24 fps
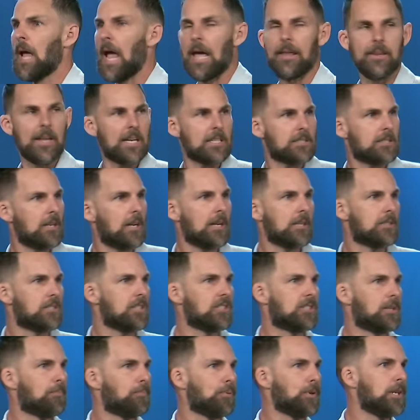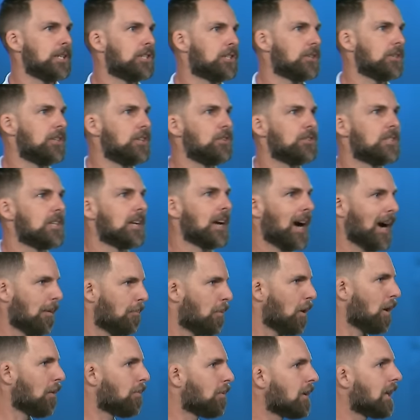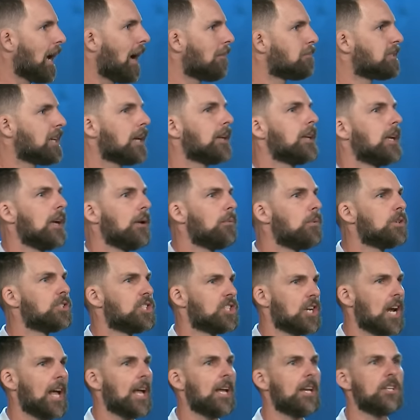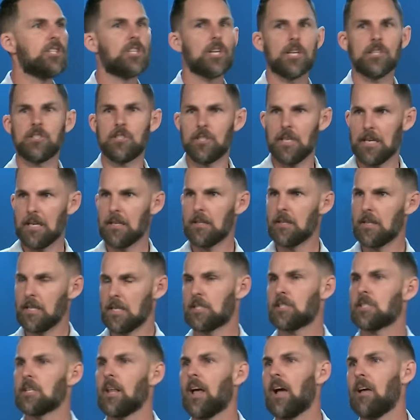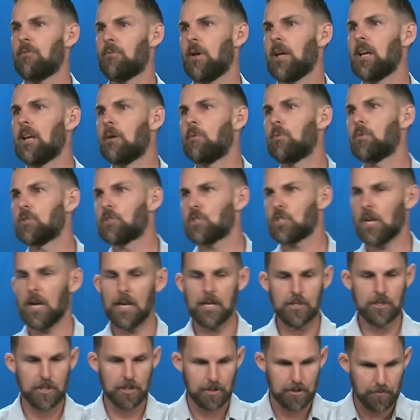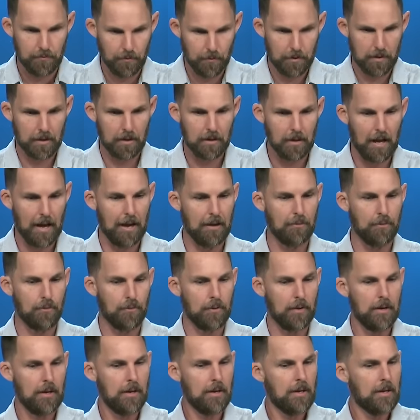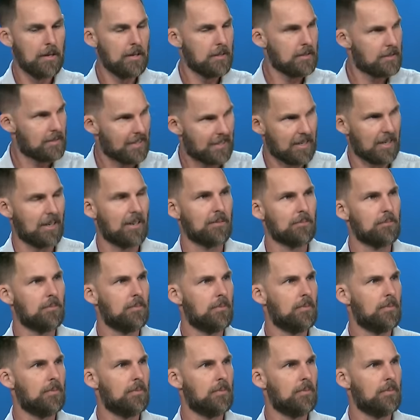And that's not just a preacher using hyperbole. I'm telling you, it will change us in this life and it will change us for the life to come.